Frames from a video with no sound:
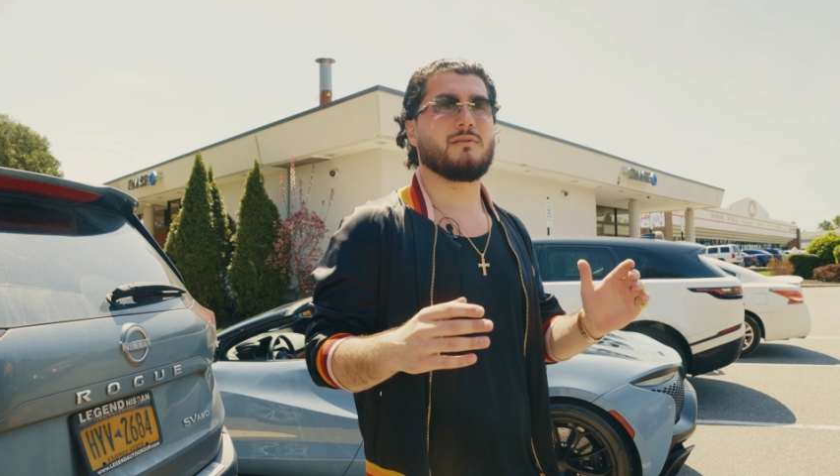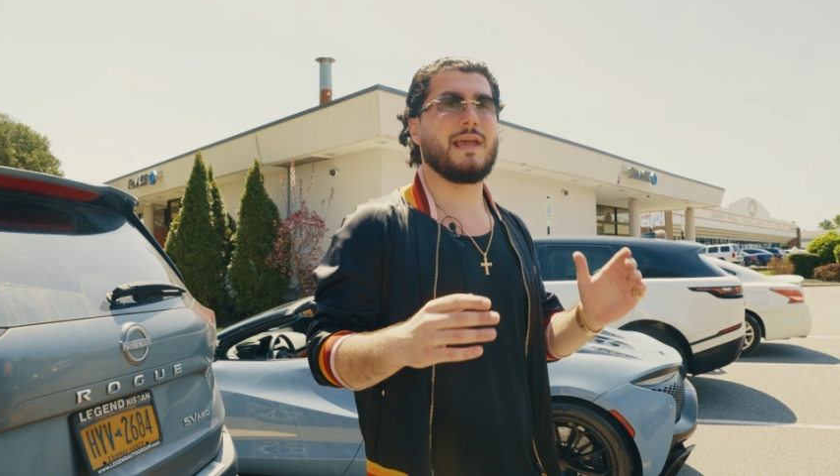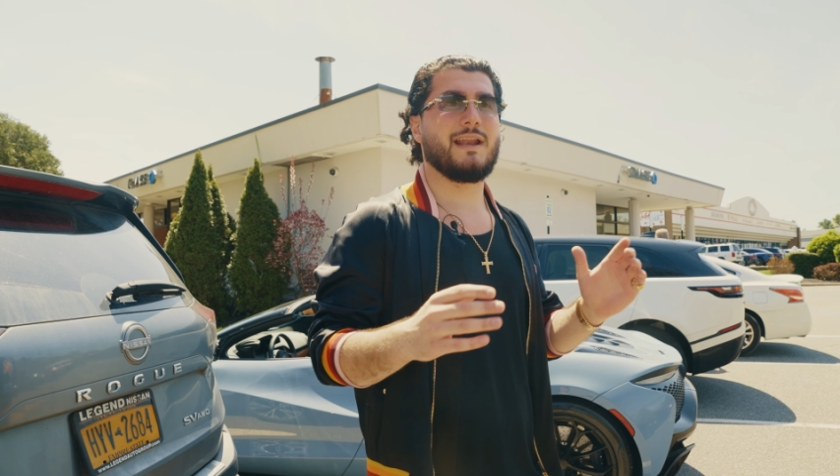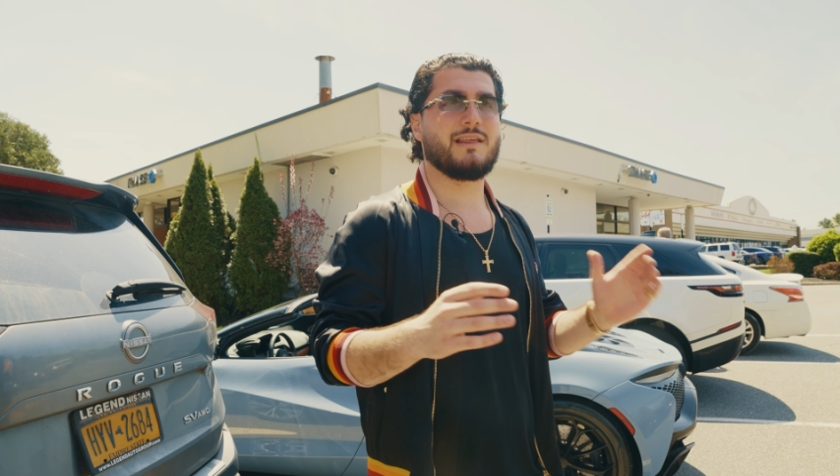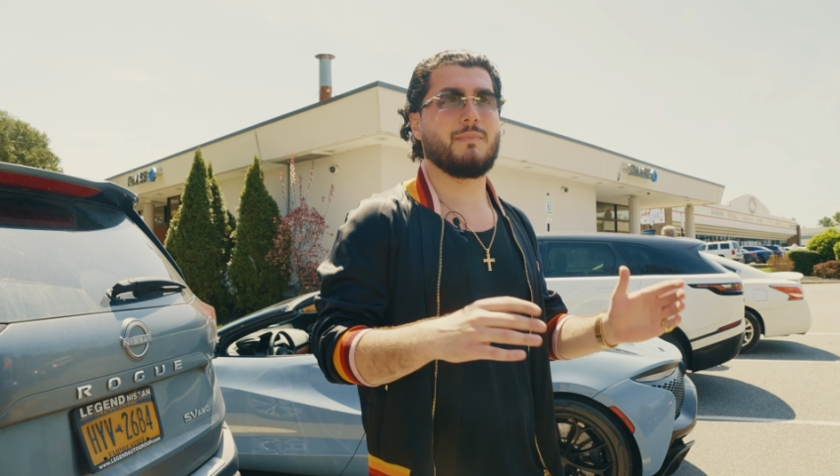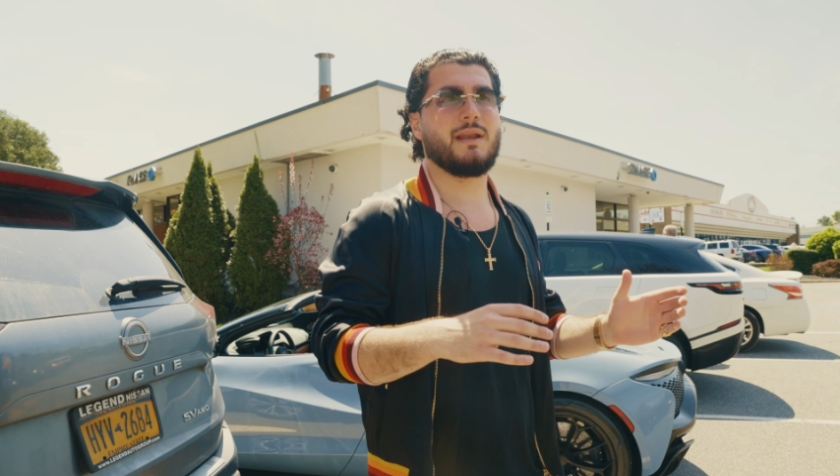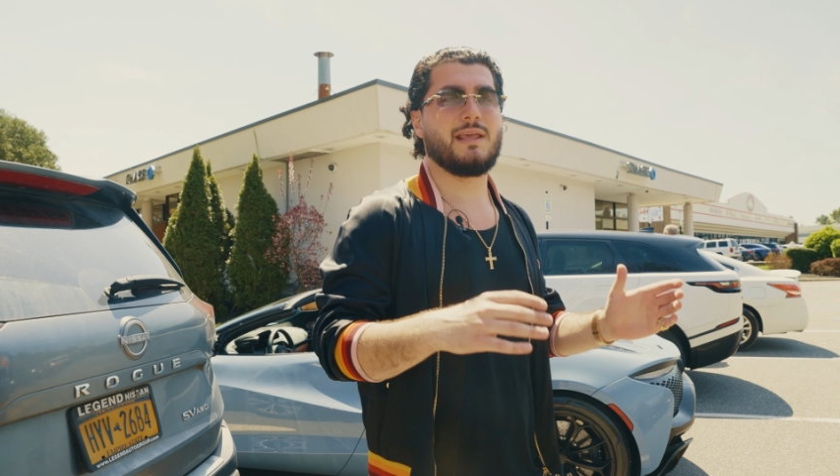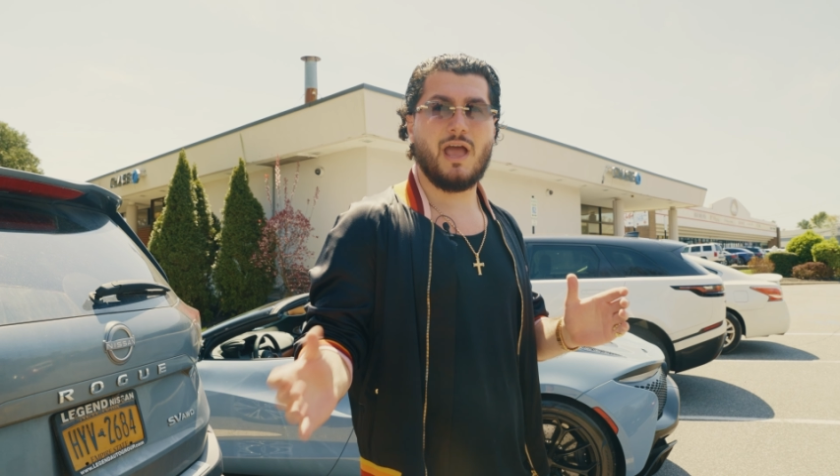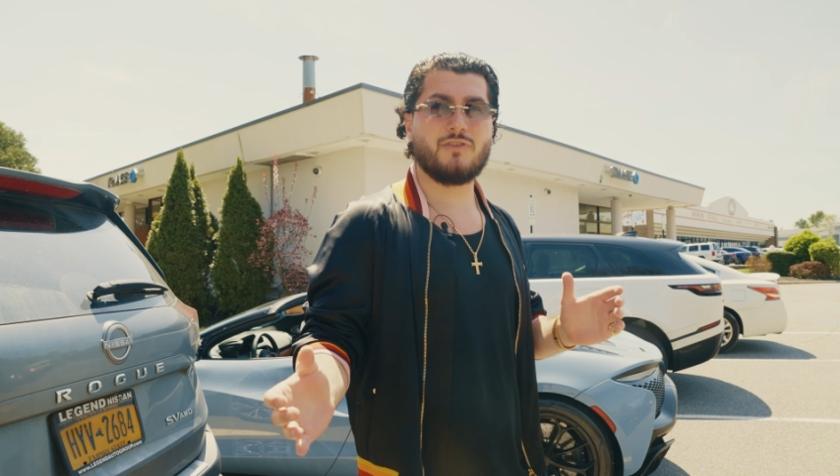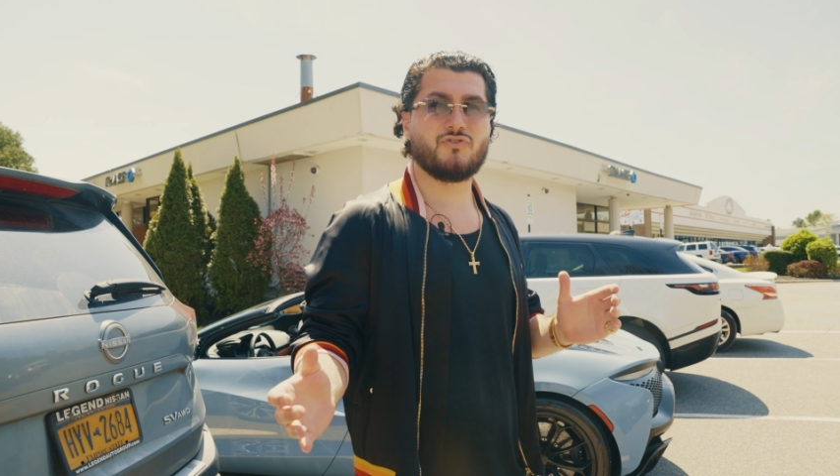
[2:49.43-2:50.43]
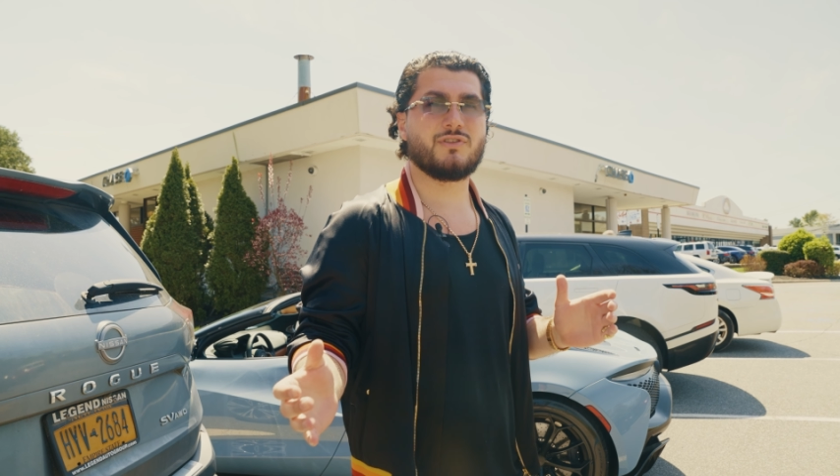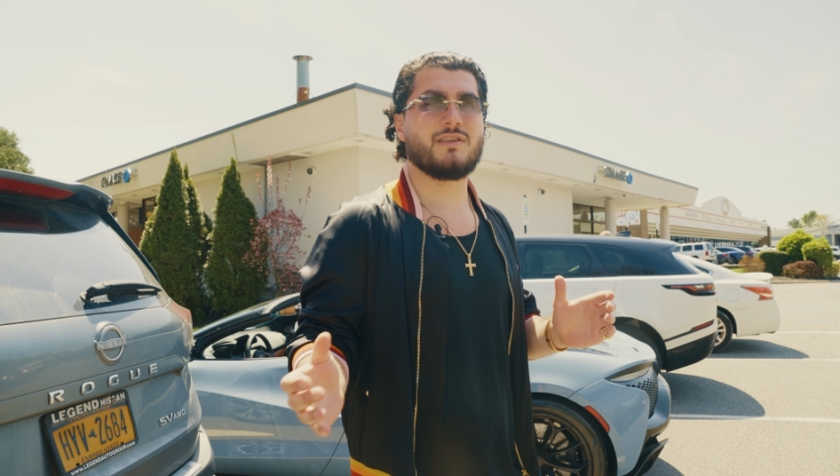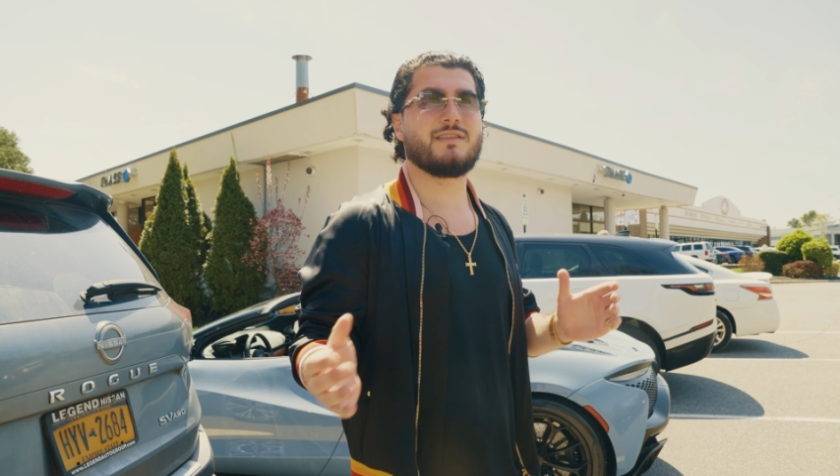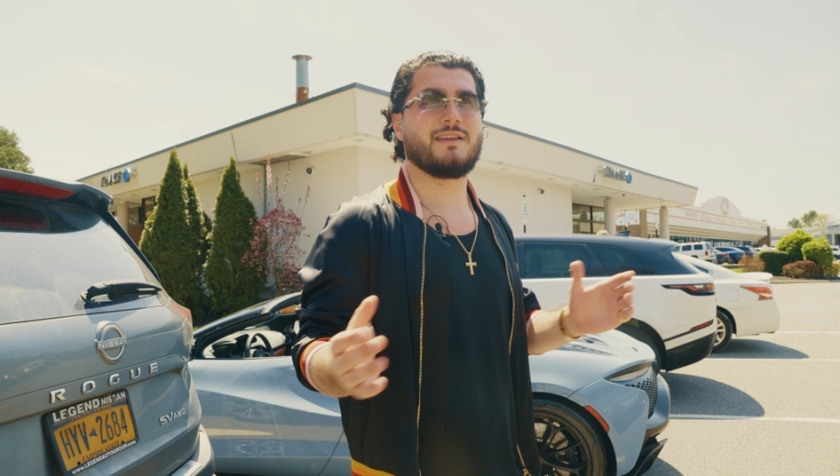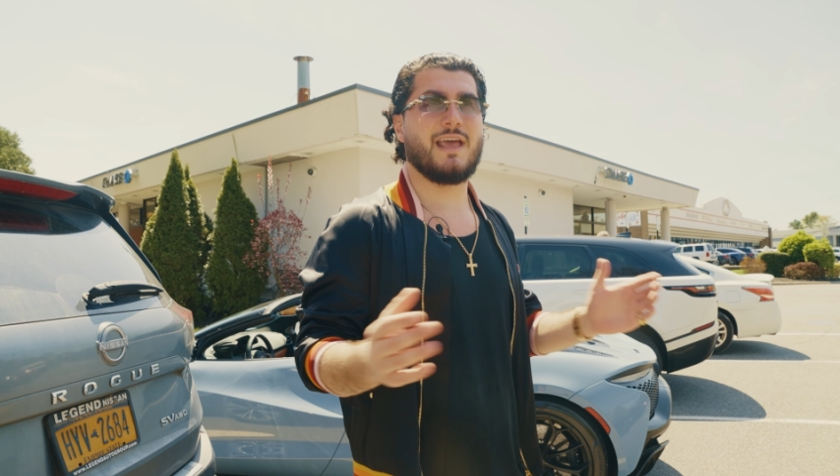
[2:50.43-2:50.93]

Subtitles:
get as many entrances and